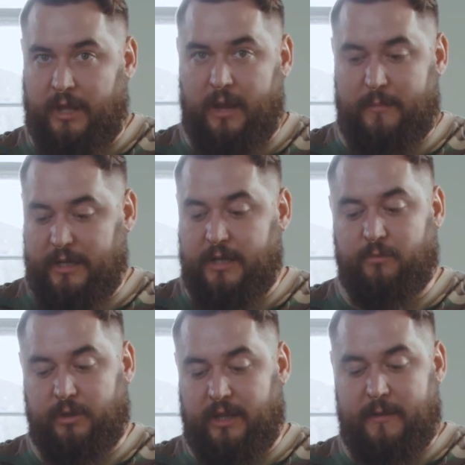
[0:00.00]
I mean, it
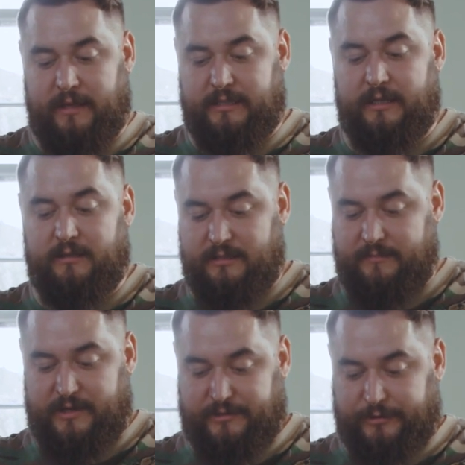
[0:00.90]
really makes it
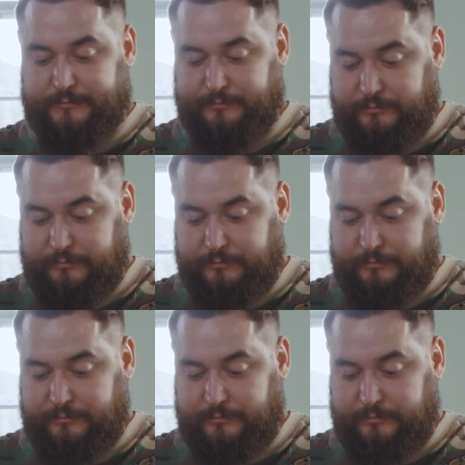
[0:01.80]
special.